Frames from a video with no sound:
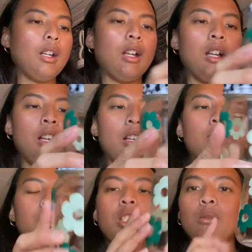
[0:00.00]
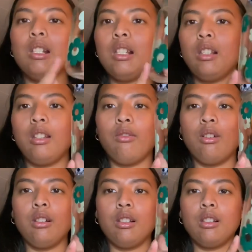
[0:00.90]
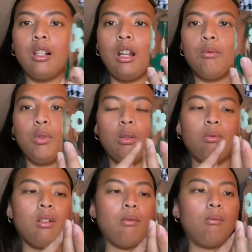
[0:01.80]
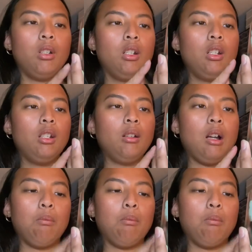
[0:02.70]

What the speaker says: I have this one is a different type of a